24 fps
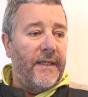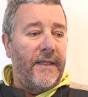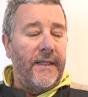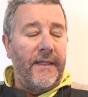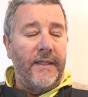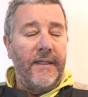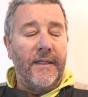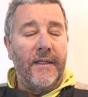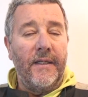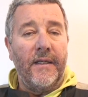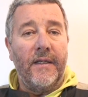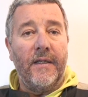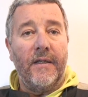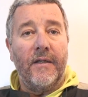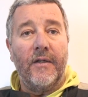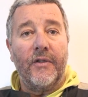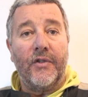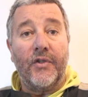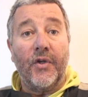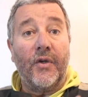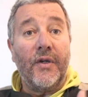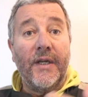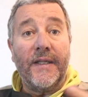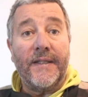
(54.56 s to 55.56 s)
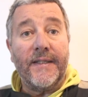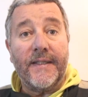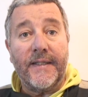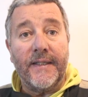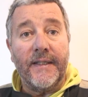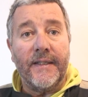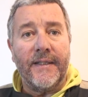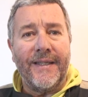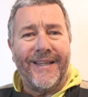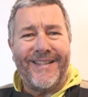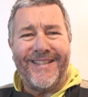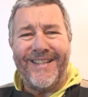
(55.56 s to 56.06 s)
in a toilet
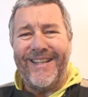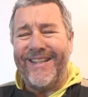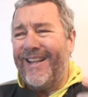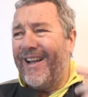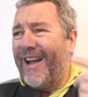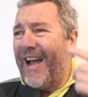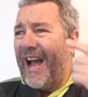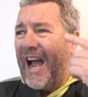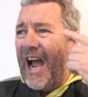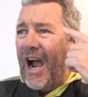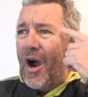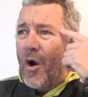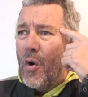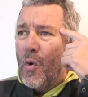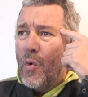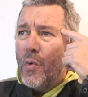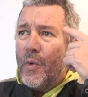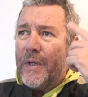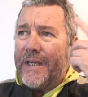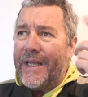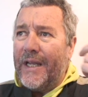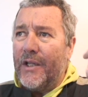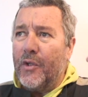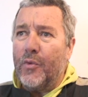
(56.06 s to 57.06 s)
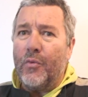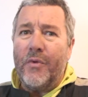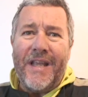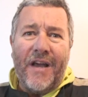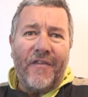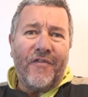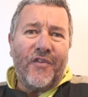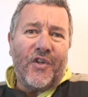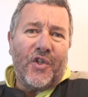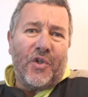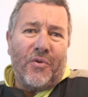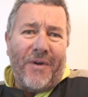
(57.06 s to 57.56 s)
seat. I said, how can we
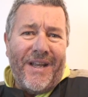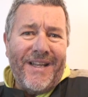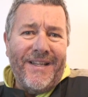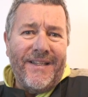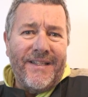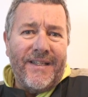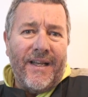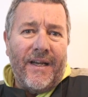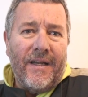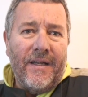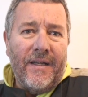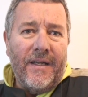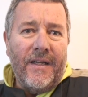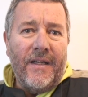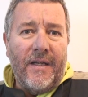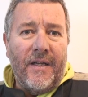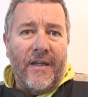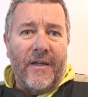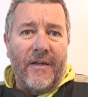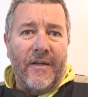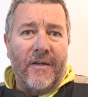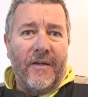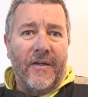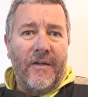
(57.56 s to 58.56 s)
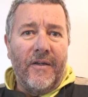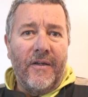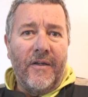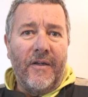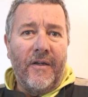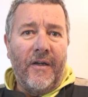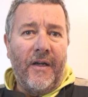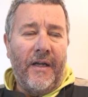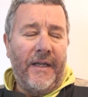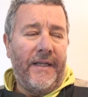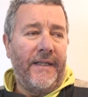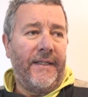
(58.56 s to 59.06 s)
have trend?
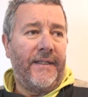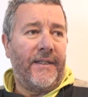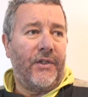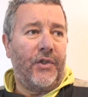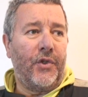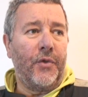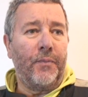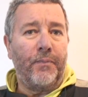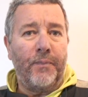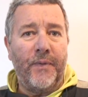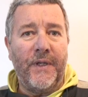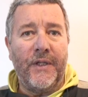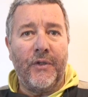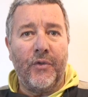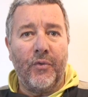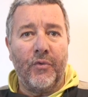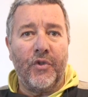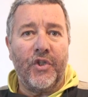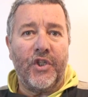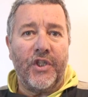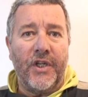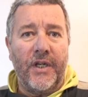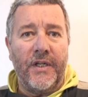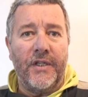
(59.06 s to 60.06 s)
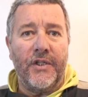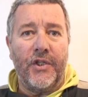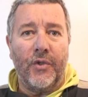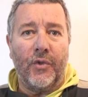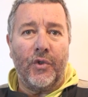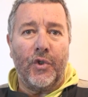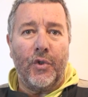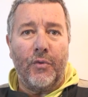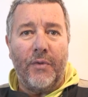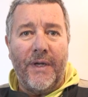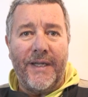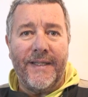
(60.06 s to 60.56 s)
It's stupid to change
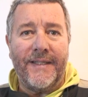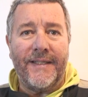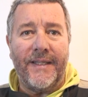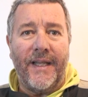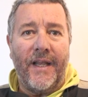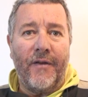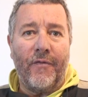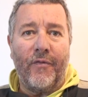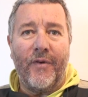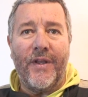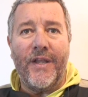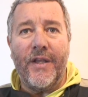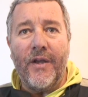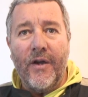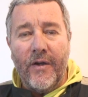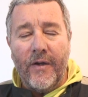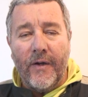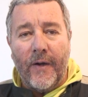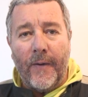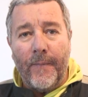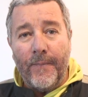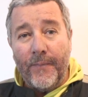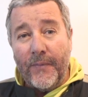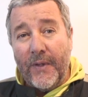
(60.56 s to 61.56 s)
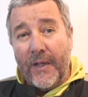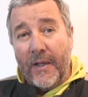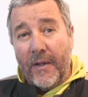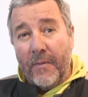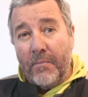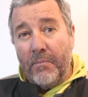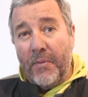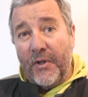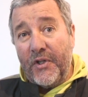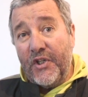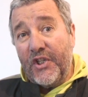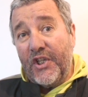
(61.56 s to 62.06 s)
your dress every year,
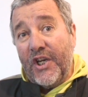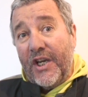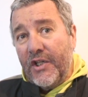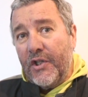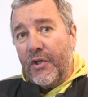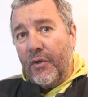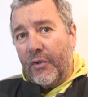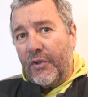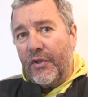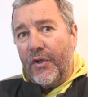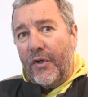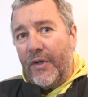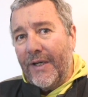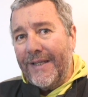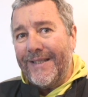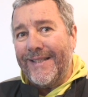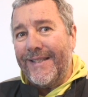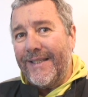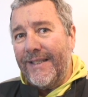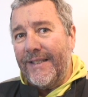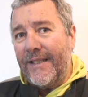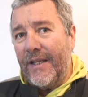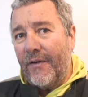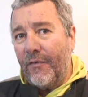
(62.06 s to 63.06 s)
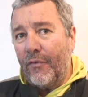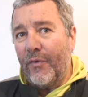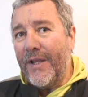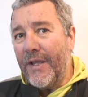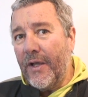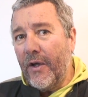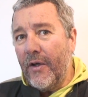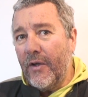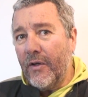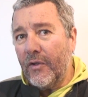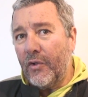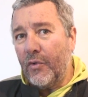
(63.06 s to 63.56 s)
but change your toilet seat every
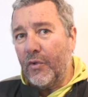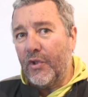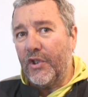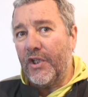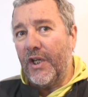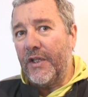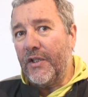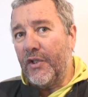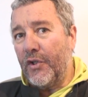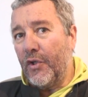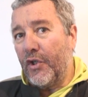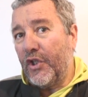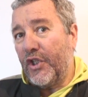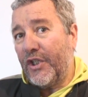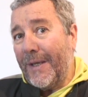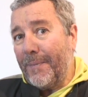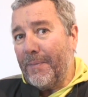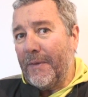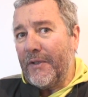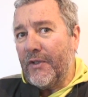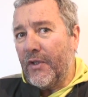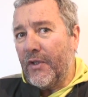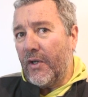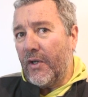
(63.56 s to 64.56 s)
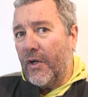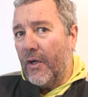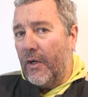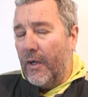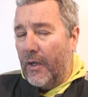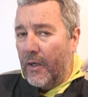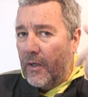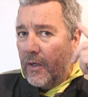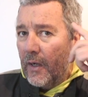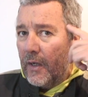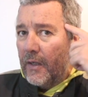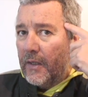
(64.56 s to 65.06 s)
year to change the shape
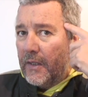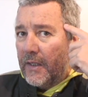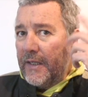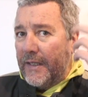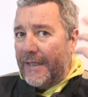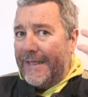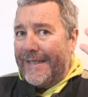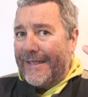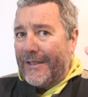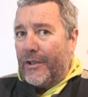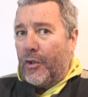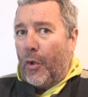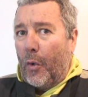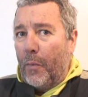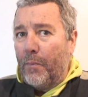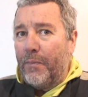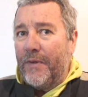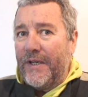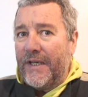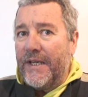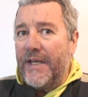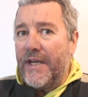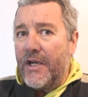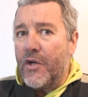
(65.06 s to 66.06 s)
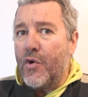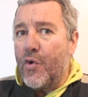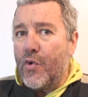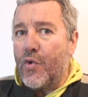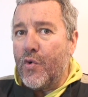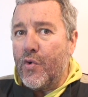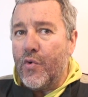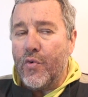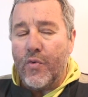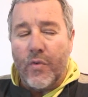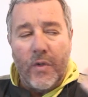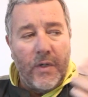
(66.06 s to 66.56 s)
color, it's completely
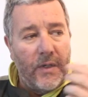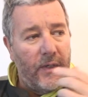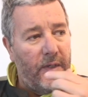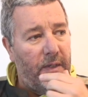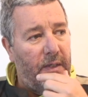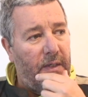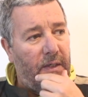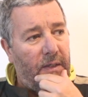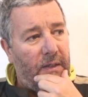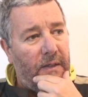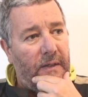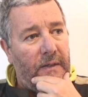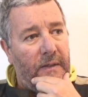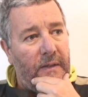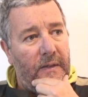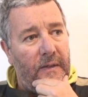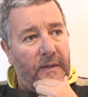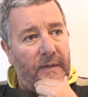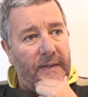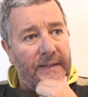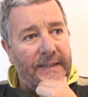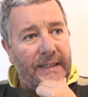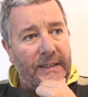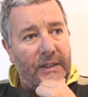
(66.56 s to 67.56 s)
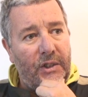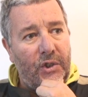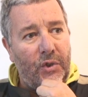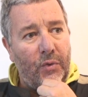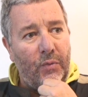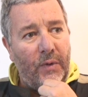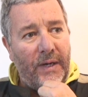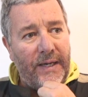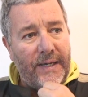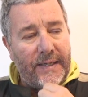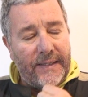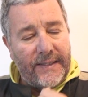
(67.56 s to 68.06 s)
cuckoo. That's
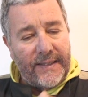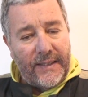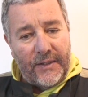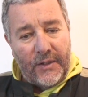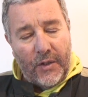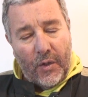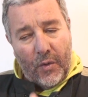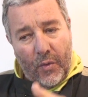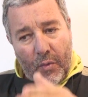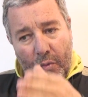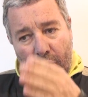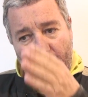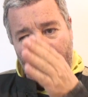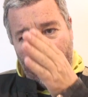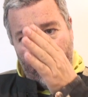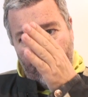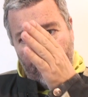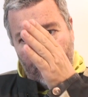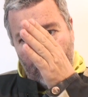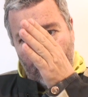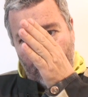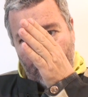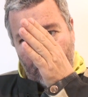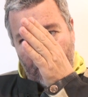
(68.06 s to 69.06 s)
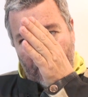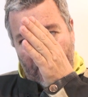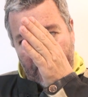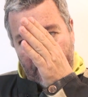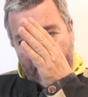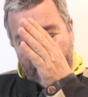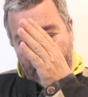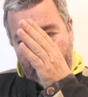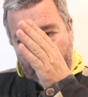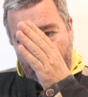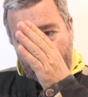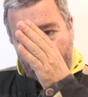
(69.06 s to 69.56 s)
why I said, no, we have to
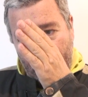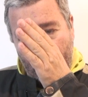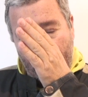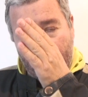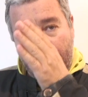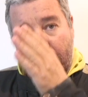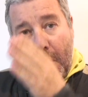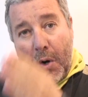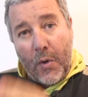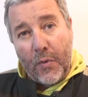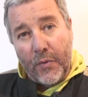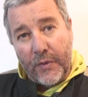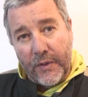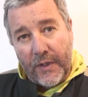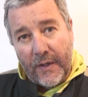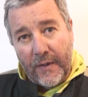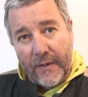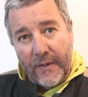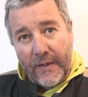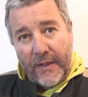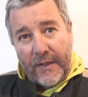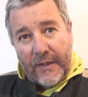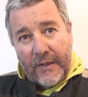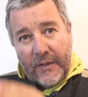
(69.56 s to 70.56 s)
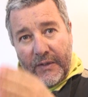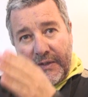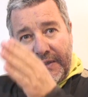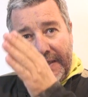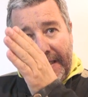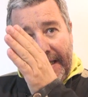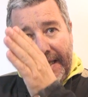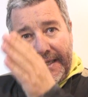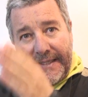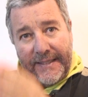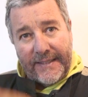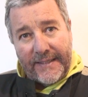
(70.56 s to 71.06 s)
find the bone,
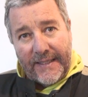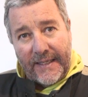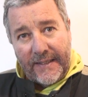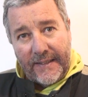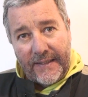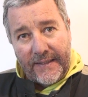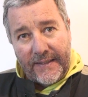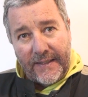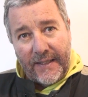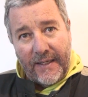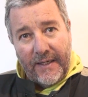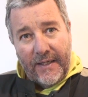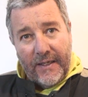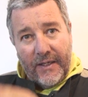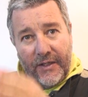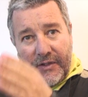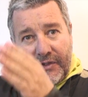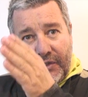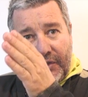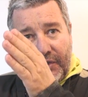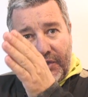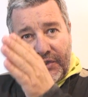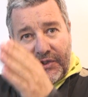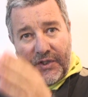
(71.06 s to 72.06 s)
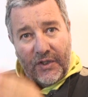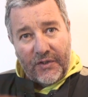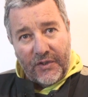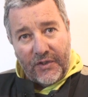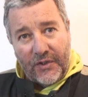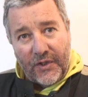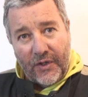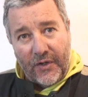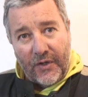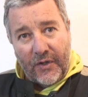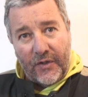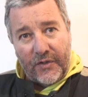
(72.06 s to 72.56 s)
the essence, the
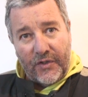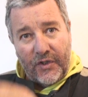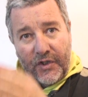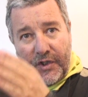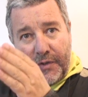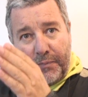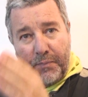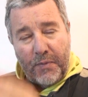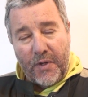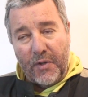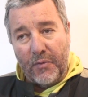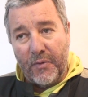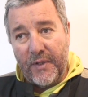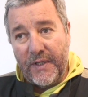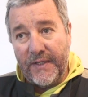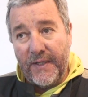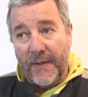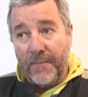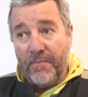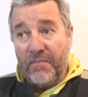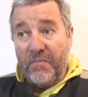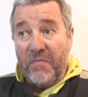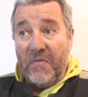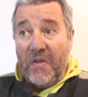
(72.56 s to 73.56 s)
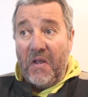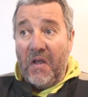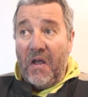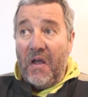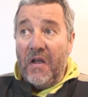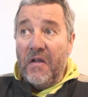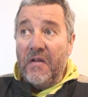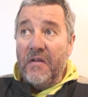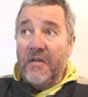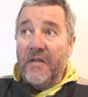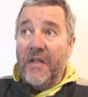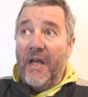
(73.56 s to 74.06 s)
center, the spirit.
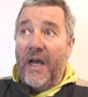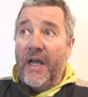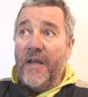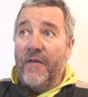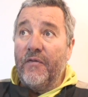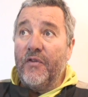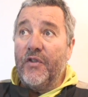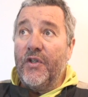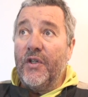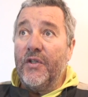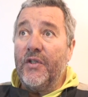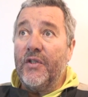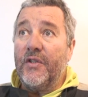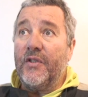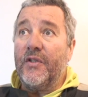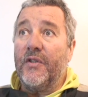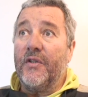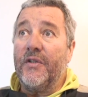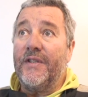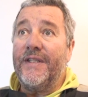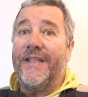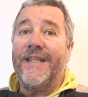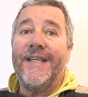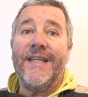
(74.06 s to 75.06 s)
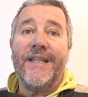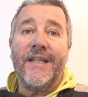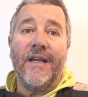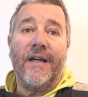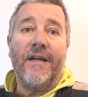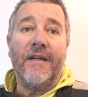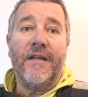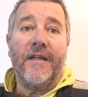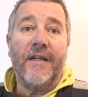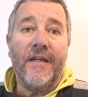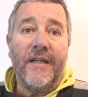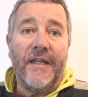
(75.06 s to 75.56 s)
And I have just dig
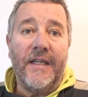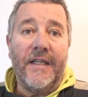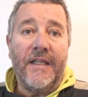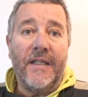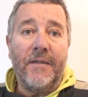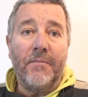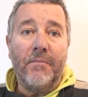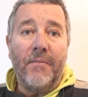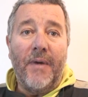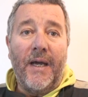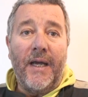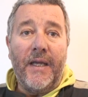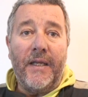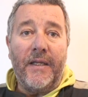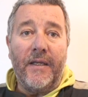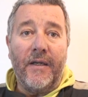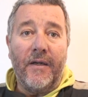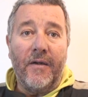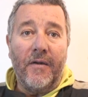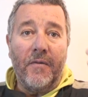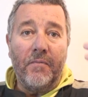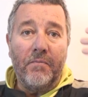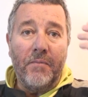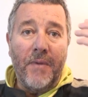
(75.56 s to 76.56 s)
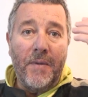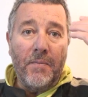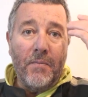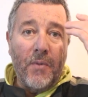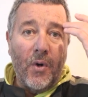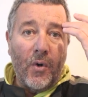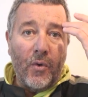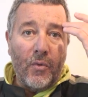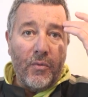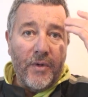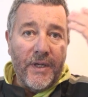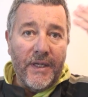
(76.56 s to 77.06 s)
in my
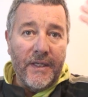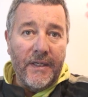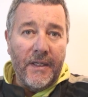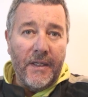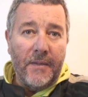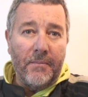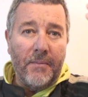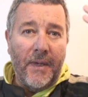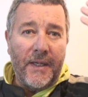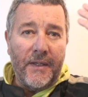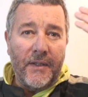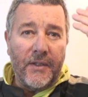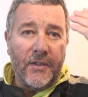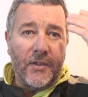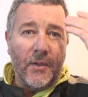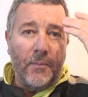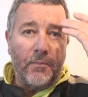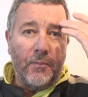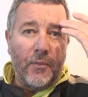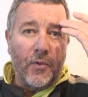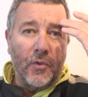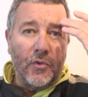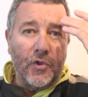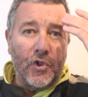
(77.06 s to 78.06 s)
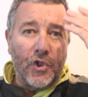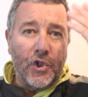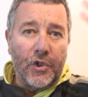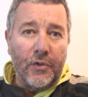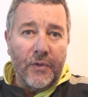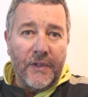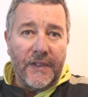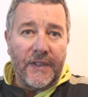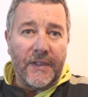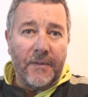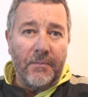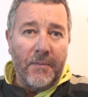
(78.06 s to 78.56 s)
memory, in my
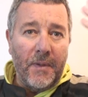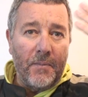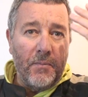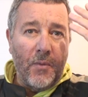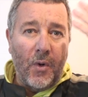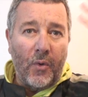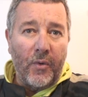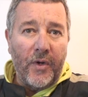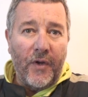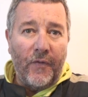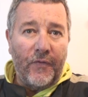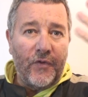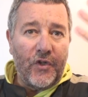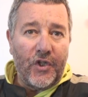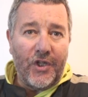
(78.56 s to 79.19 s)
subconscious memory of